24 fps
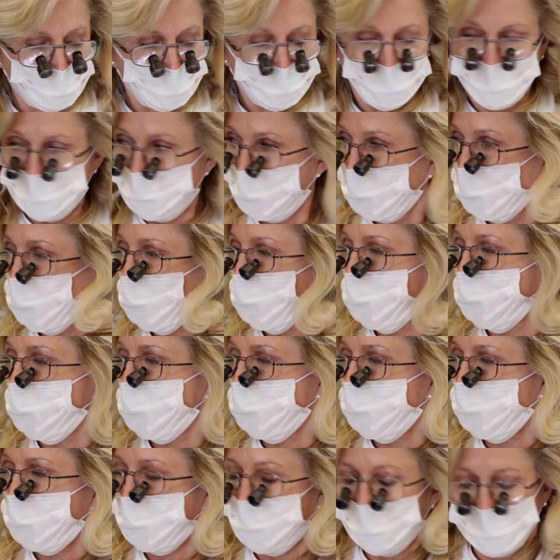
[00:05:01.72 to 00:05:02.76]
Now that's
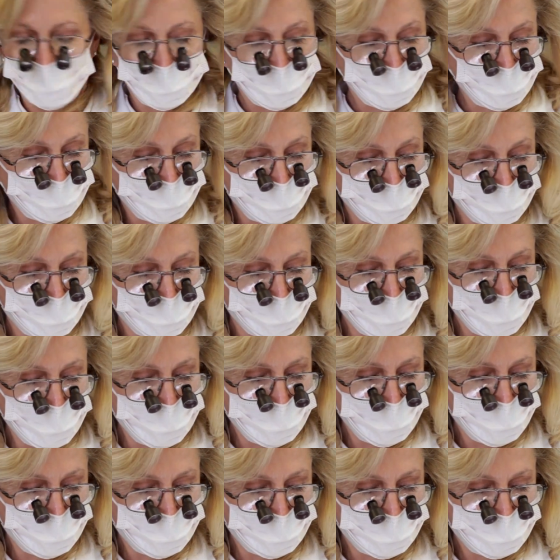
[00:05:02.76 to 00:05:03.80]
okay. That's still a low
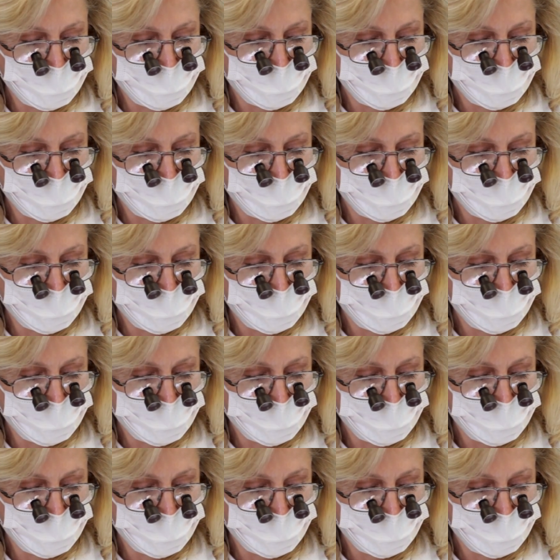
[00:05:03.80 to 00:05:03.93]
number.